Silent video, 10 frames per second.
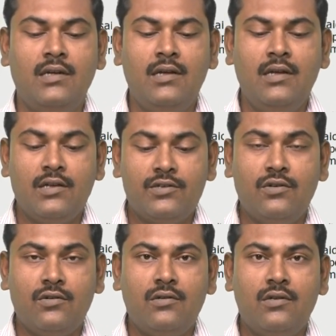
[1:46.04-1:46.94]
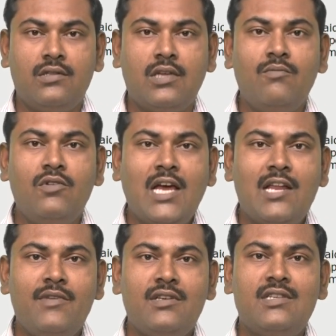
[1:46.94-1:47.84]
So,
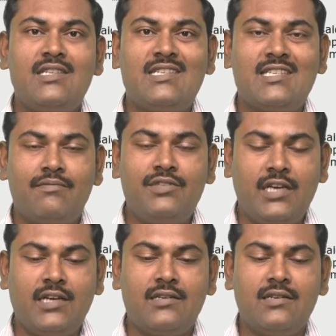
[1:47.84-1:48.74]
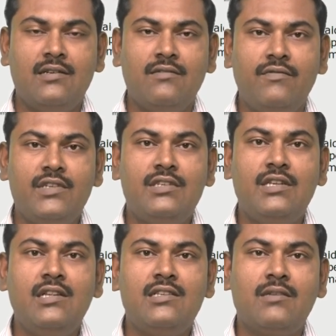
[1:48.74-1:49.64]
thermodynamics is a subject which
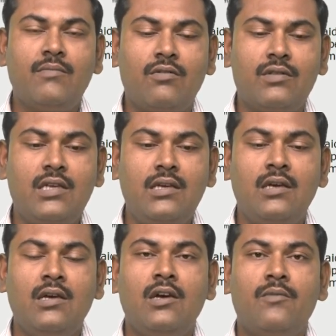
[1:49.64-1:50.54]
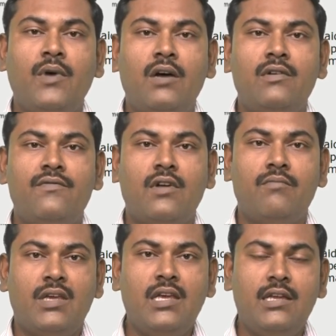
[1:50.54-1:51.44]
deals about the power from
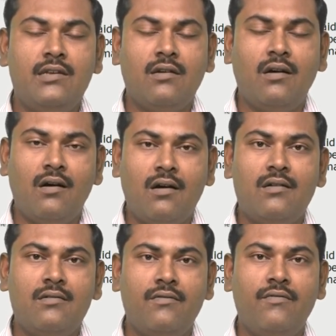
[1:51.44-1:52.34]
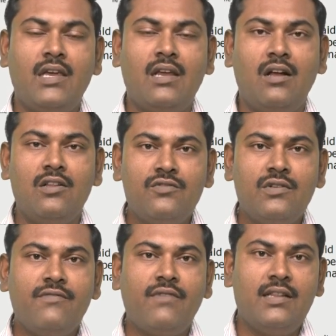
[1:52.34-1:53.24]
heat, or we can also
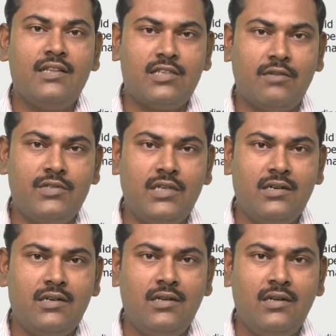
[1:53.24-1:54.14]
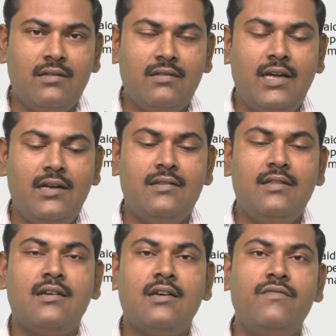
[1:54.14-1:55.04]
define this subject that the
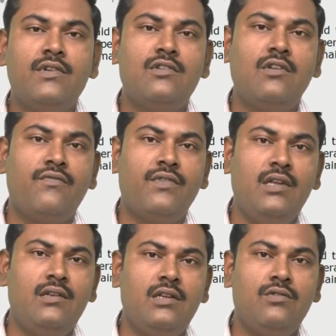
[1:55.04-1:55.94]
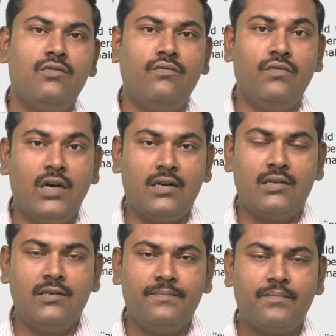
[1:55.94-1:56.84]
conversion of heat into work
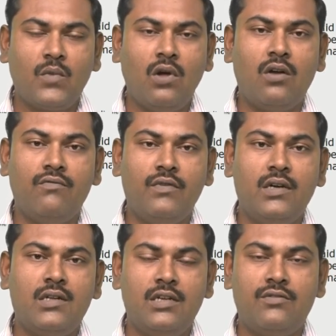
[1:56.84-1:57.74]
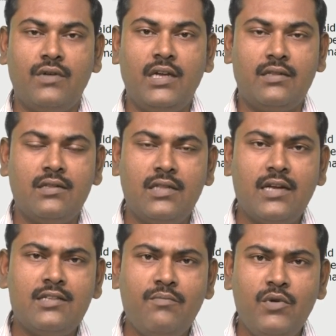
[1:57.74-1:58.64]
or work into heat, that
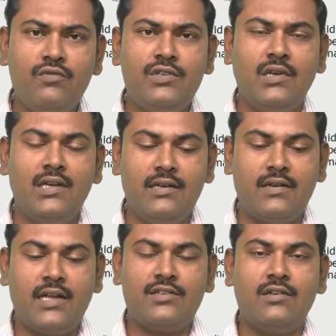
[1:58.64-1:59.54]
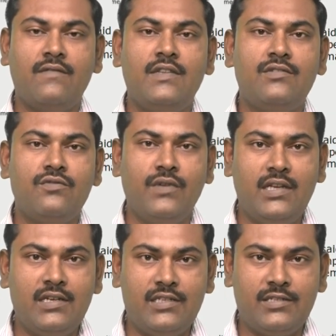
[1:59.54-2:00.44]
is the mutual interaction of these two
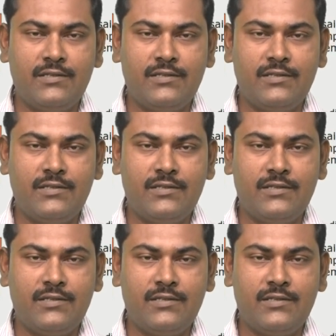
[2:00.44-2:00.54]
energies.